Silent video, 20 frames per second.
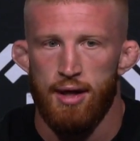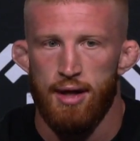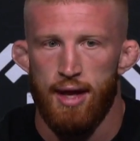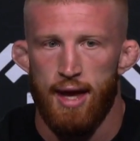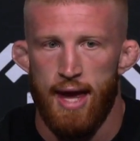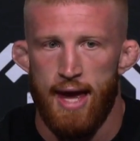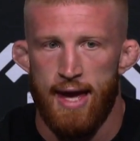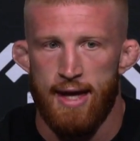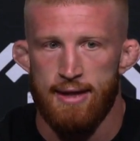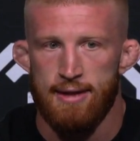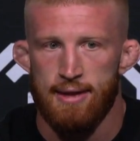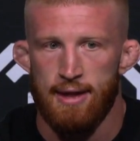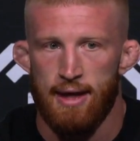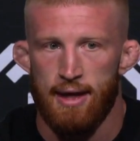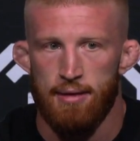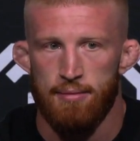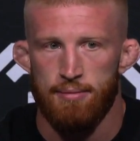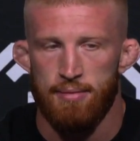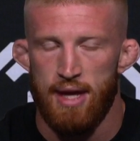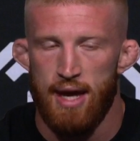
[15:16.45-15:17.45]

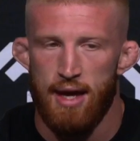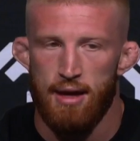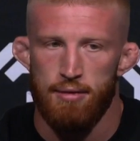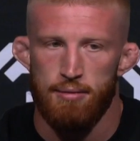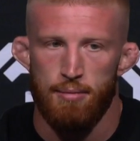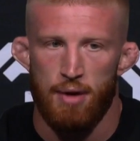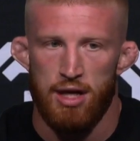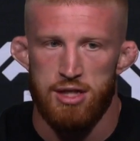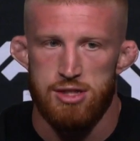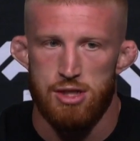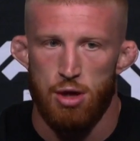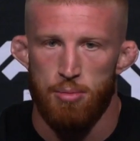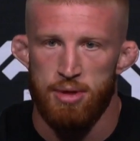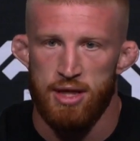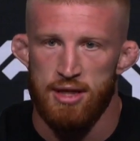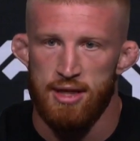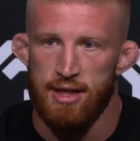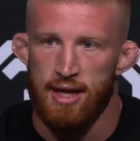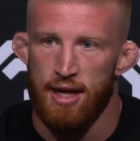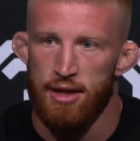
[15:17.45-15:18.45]
And yeah, us all
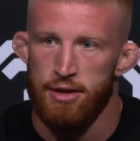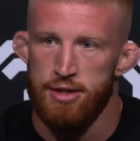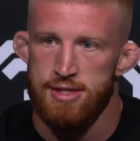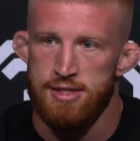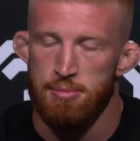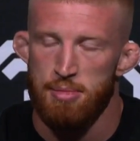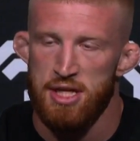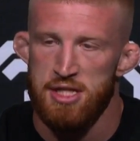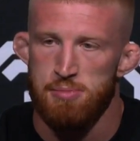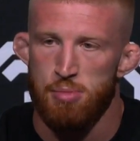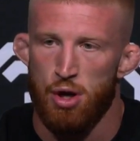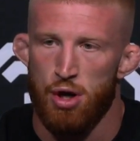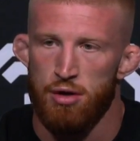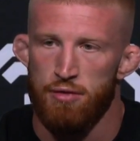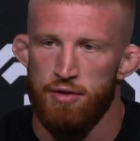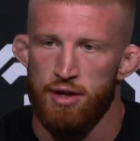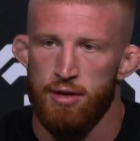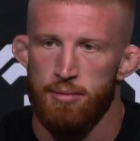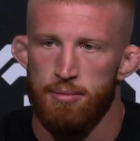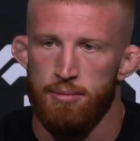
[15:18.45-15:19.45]
being together is the best part
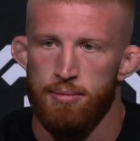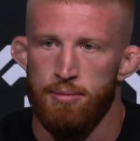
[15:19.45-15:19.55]
of it.